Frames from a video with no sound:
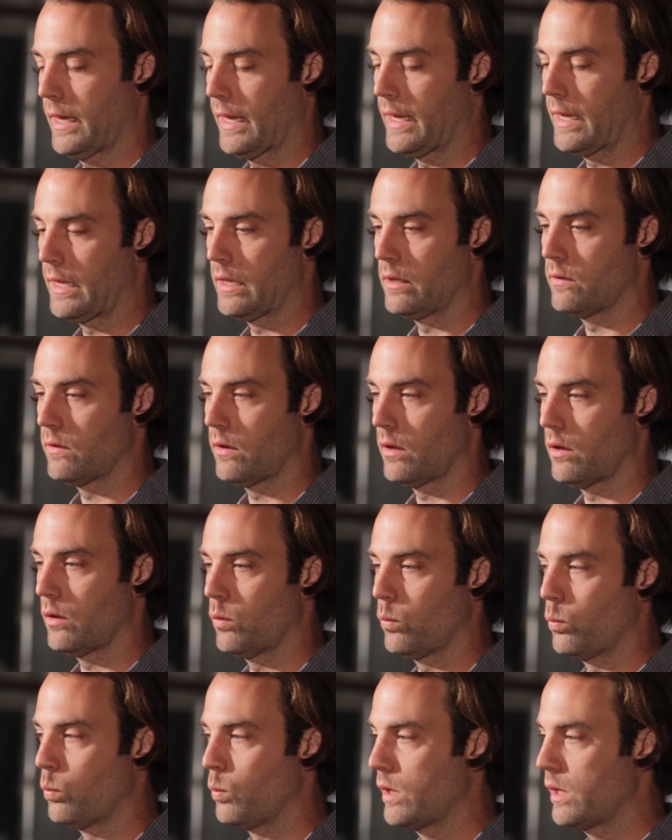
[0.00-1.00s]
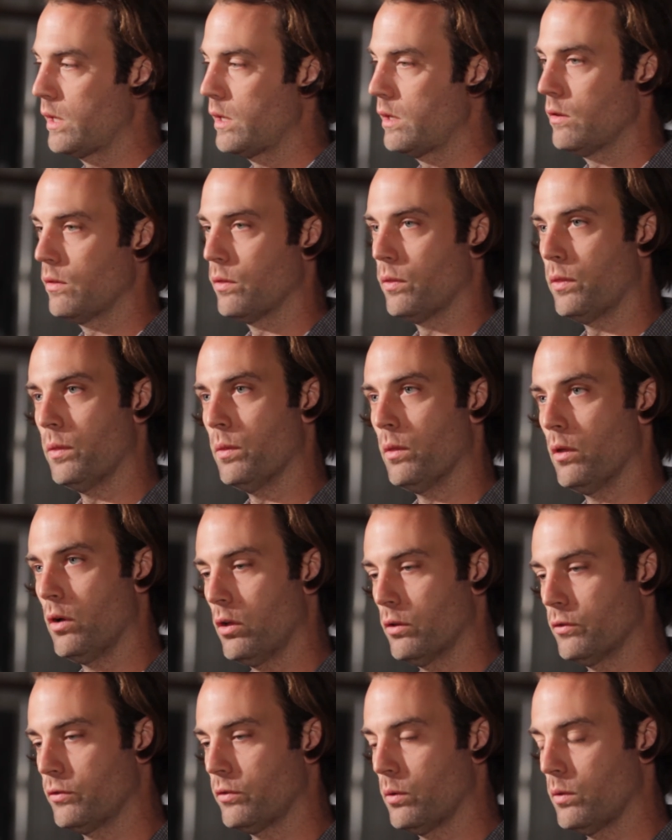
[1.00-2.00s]
And we
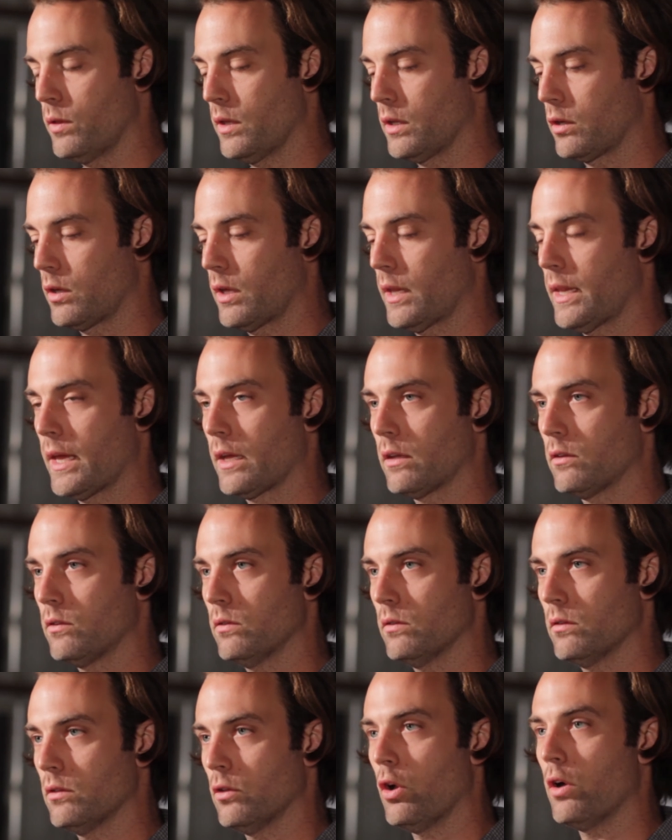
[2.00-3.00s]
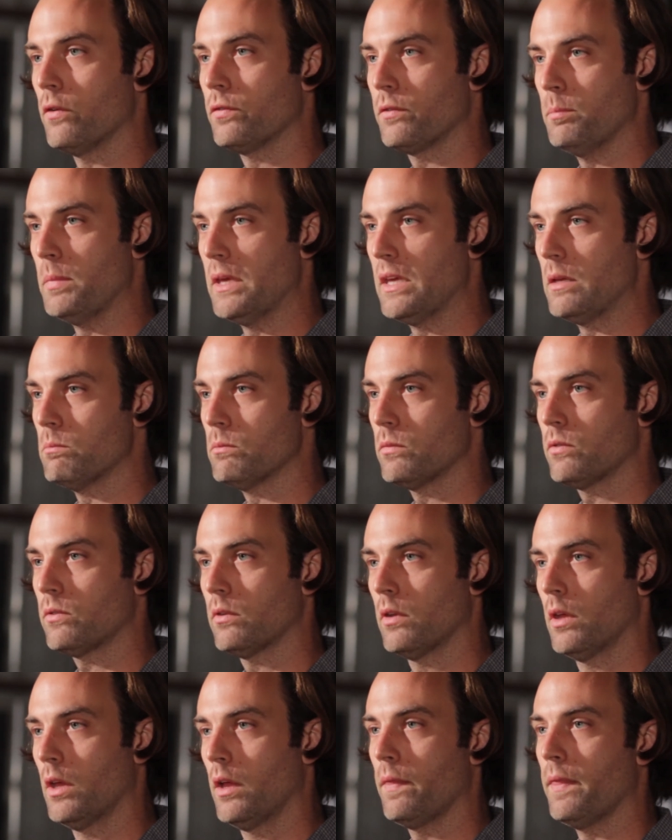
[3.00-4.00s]
also then connect loft
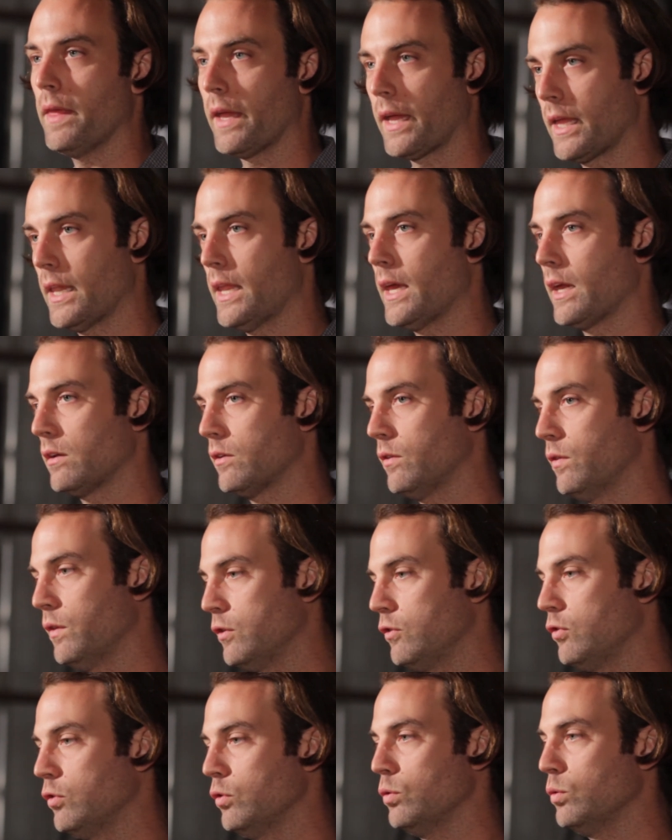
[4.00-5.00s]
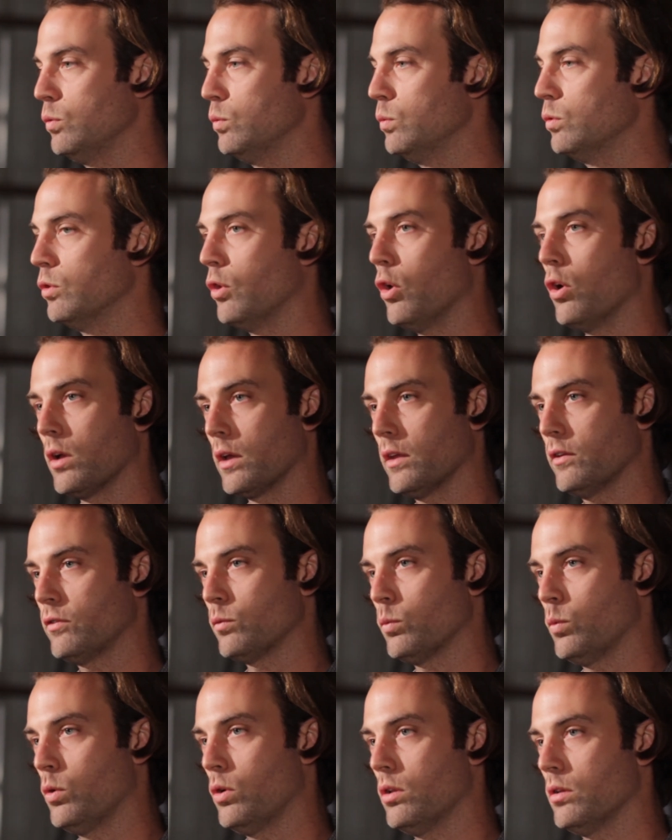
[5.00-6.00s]
beams that connect the two
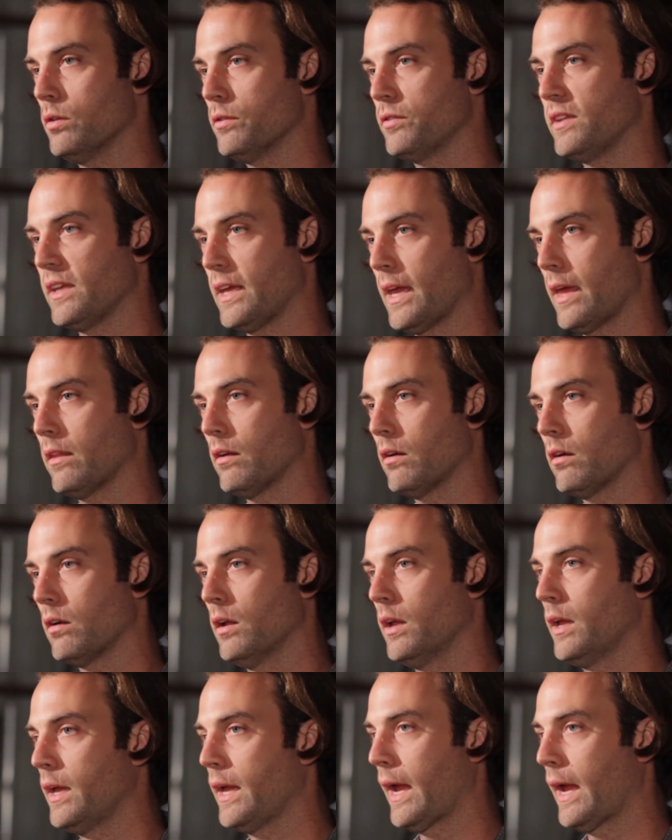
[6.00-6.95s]
longest walls together.